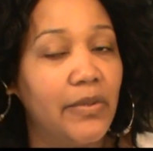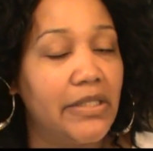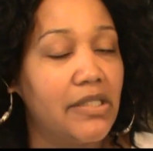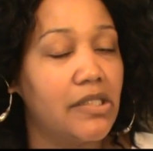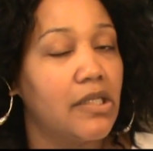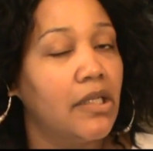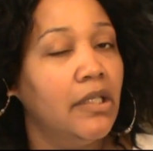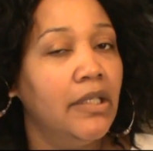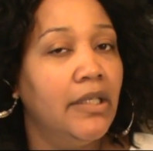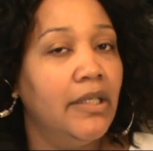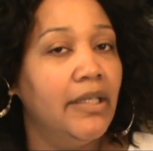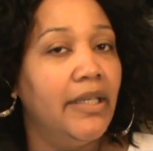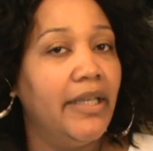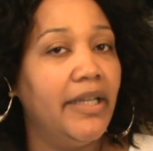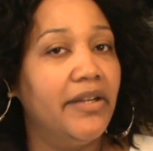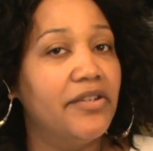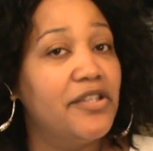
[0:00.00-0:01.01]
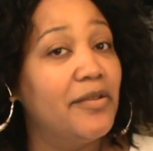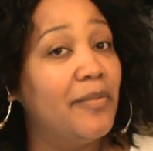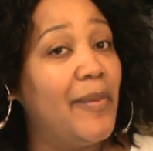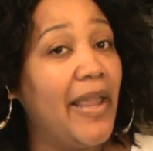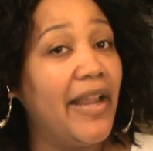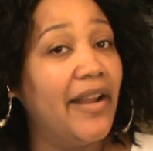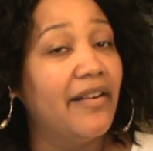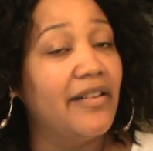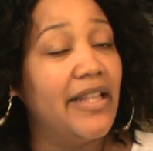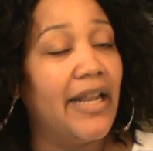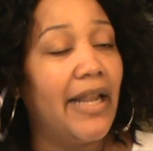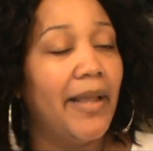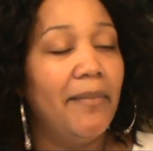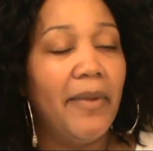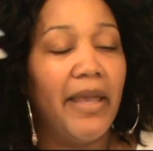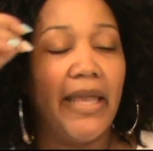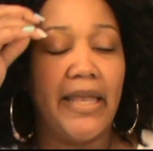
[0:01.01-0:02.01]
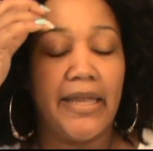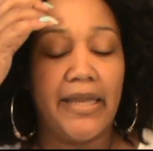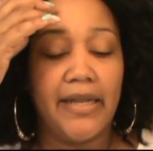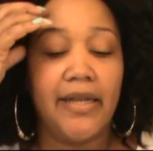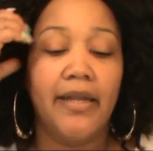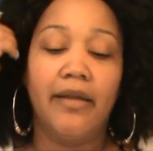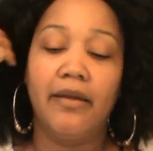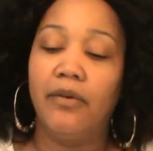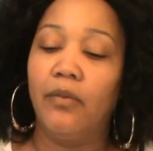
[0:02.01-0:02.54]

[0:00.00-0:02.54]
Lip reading: which here's a pair that I made.